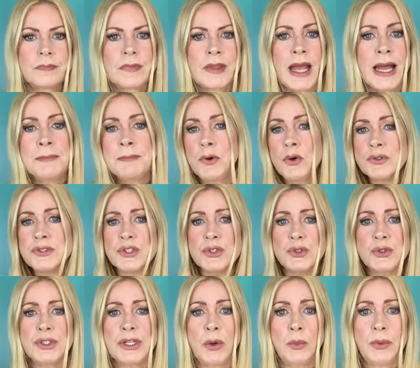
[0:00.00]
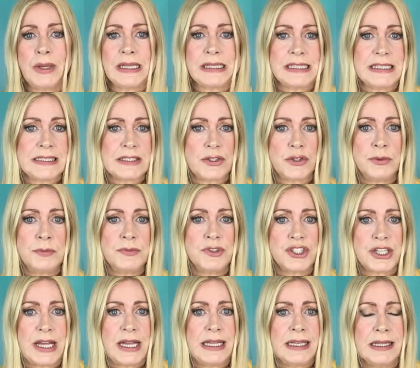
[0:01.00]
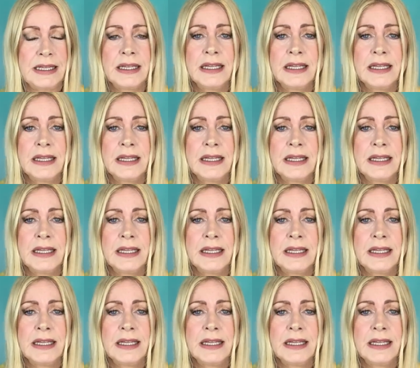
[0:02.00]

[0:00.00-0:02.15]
I'm also doing a weekly Zoom chat.